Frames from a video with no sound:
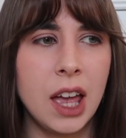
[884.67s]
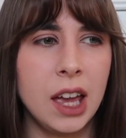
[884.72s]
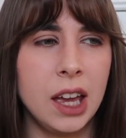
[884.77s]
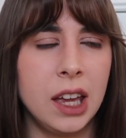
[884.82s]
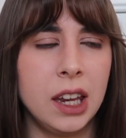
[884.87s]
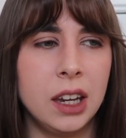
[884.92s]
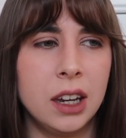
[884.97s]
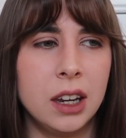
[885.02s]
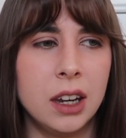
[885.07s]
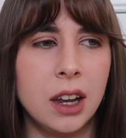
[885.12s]

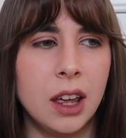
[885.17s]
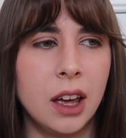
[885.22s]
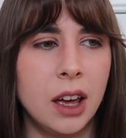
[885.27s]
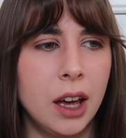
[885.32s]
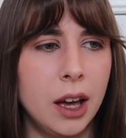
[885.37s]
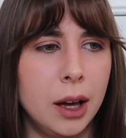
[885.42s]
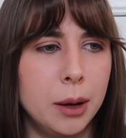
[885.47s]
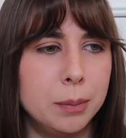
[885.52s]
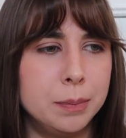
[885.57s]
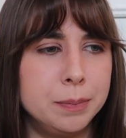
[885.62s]
in
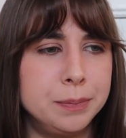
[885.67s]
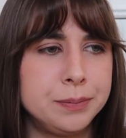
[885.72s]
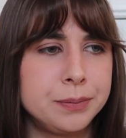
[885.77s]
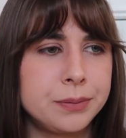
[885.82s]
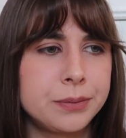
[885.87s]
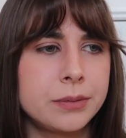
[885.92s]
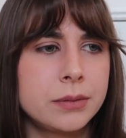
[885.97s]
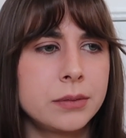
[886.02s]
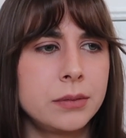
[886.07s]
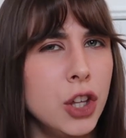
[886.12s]

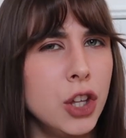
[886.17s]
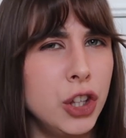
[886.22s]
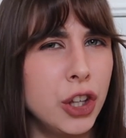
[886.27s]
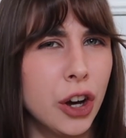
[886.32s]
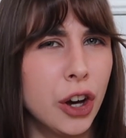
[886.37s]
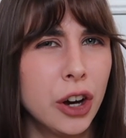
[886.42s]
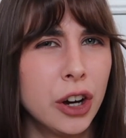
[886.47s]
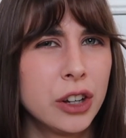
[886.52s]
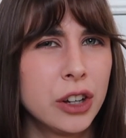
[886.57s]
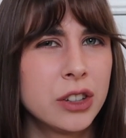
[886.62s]

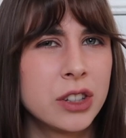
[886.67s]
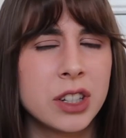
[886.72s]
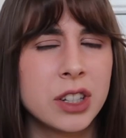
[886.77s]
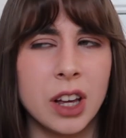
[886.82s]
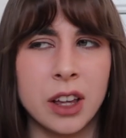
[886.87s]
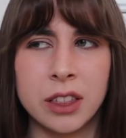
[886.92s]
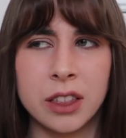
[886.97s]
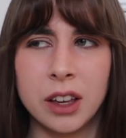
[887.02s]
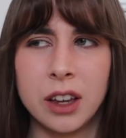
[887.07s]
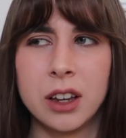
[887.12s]
yurts,
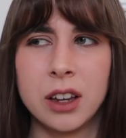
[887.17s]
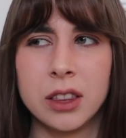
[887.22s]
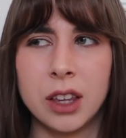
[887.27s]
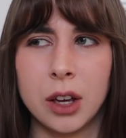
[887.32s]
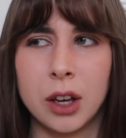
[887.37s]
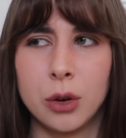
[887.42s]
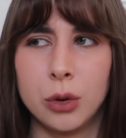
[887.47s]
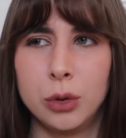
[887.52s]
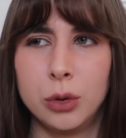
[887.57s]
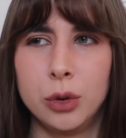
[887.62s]
I think
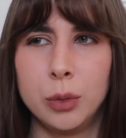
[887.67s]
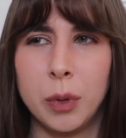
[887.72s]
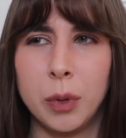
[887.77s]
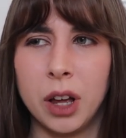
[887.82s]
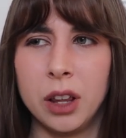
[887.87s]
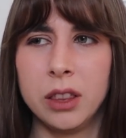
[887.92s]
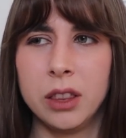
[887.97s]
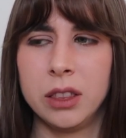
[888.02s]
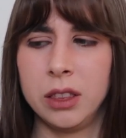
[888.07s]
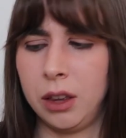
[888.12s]
they're called,
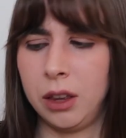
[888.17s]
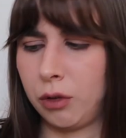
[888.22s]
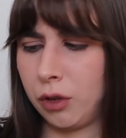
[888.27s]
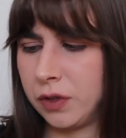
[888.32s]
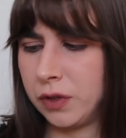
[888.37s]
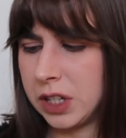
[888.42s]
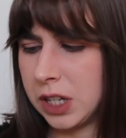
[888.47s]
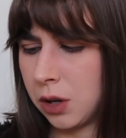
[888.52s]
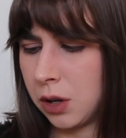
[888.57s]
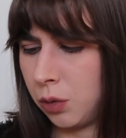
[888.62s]
but they're
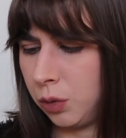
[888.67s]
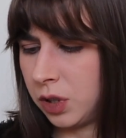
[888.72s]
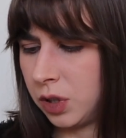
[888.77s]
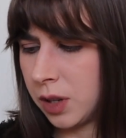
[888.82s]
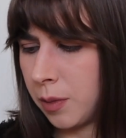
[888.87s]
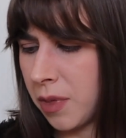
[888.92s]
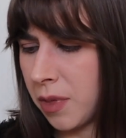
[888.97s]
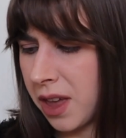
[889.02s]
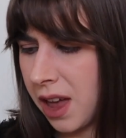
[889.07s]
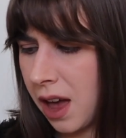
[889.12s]
obviously called
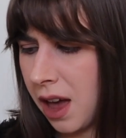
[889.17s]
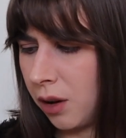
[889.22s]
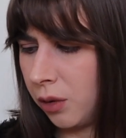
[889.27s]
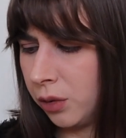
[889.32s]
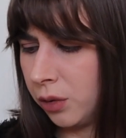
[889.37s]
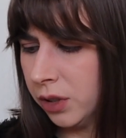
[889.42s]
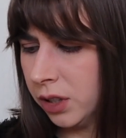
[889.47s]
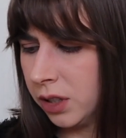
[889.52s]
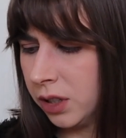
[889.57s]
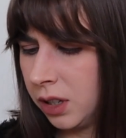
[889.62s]
something
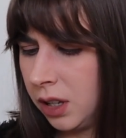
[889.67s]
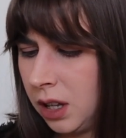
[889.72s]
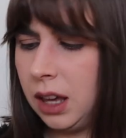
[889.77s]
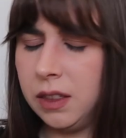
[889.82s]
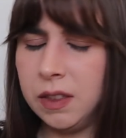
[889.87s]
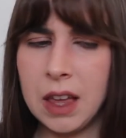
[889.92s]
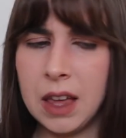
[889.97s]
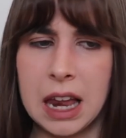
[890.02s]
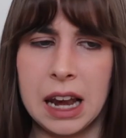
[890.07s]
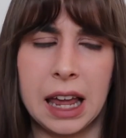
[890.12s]
else
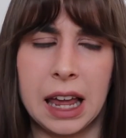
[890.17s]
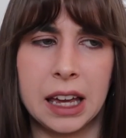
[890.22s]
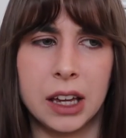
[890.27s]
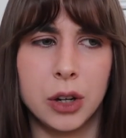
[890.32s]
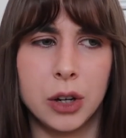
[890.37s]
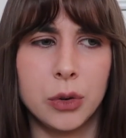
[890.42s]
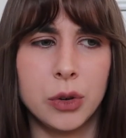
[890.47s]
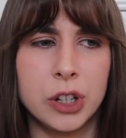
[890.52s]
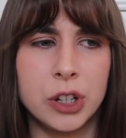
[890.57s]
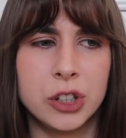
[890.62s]
in their
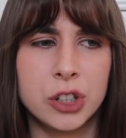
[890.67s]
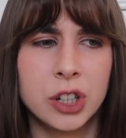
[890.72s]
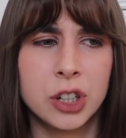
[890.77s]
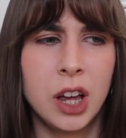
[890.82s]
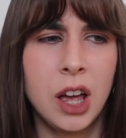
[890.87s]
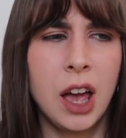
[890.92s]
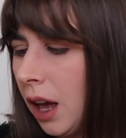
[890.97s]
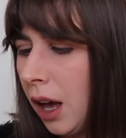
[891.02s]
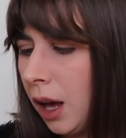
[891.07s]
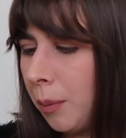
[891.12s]
language.
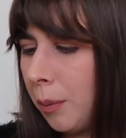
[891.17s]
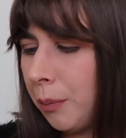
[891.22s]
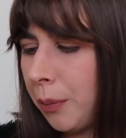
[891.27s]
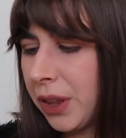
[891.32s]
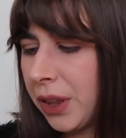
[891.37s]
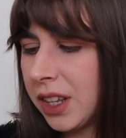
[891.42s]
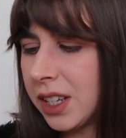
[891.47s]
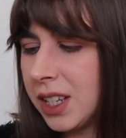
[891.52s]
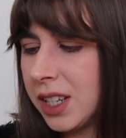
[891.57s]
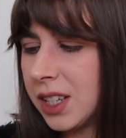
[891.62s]
But
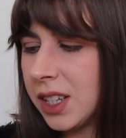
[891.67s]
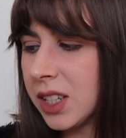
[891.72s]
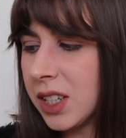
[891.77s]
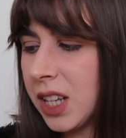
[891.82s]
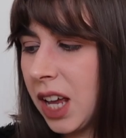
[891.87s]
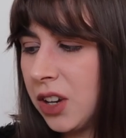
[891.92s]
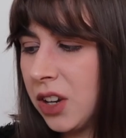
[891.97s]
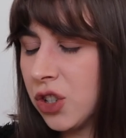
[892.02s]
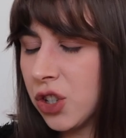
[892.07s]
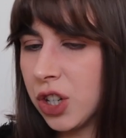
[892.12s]
this is
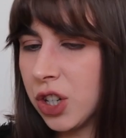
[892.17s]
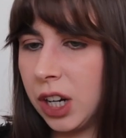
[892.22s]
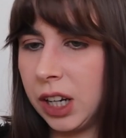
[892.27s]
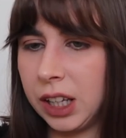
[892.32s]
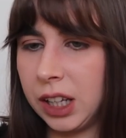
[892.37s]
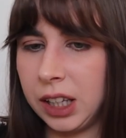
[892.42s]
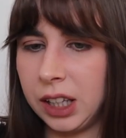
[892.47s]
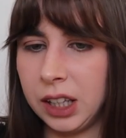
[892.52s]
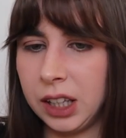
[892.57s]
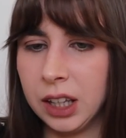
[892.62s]

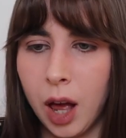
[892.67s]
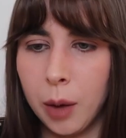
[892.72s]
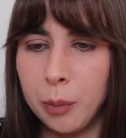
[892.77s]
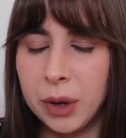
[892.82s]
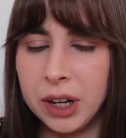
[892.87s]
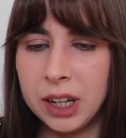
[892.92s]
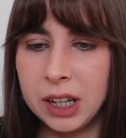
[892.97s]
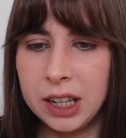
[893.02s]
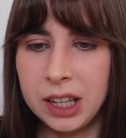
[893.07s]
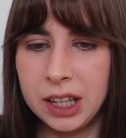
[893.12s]
essentially, I
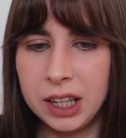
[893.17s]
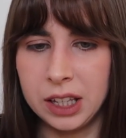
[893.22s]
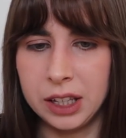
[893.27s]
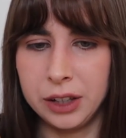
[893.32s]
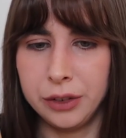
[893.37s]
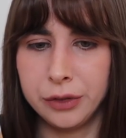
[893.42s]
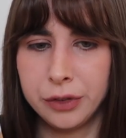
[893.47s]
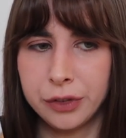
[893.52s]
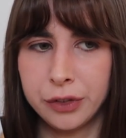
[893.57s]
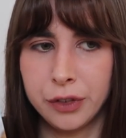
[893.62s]

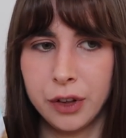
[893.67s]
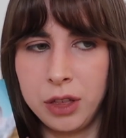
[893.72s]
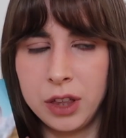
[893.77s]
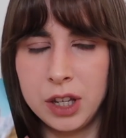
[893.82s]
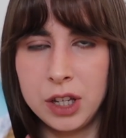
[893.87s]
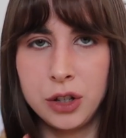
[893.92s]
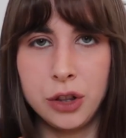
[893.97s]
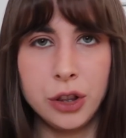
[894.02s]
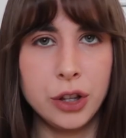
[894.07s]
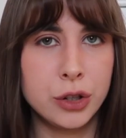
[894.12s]
believe,
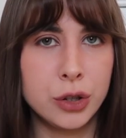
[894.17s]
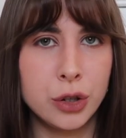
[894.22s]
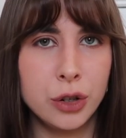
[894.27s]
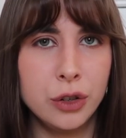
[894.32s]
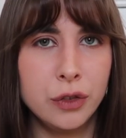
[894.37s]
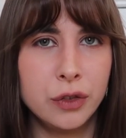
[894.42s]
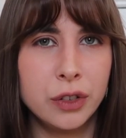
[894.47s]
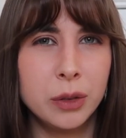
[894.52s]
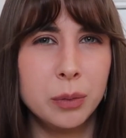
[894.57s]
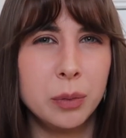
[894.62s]
the
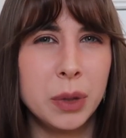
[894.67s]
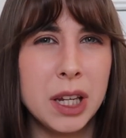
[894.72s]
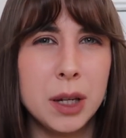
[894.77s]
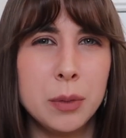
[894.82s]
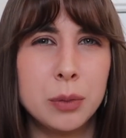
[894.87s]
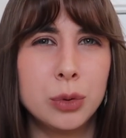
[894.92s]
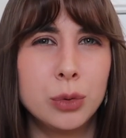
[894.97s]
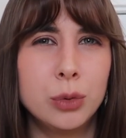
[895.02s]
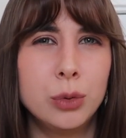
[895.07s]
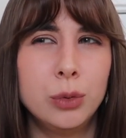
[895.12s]
Tuvan
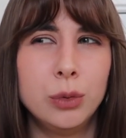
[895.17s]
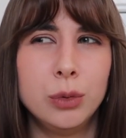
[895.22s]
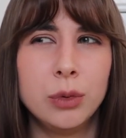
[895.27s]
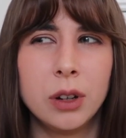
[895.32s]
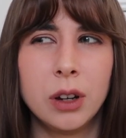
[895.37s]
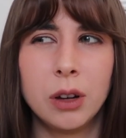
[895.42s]
people.